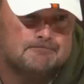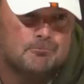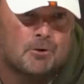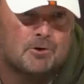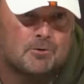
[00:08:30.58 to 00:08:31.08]

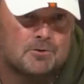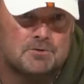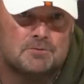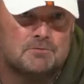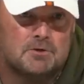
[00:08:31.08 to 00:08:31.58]

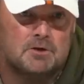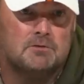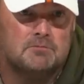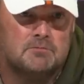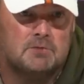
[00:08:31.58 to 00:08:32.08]
Workhorse,
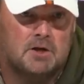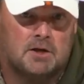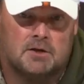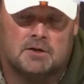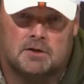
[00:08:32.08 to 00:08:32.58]

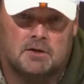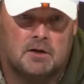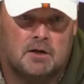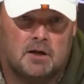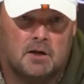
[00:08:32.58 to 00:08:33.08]
and
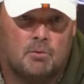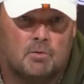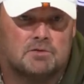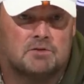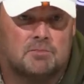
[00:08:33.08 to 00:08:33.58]
he
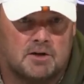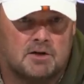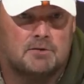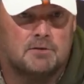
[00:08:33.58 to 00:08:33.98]
wants to be.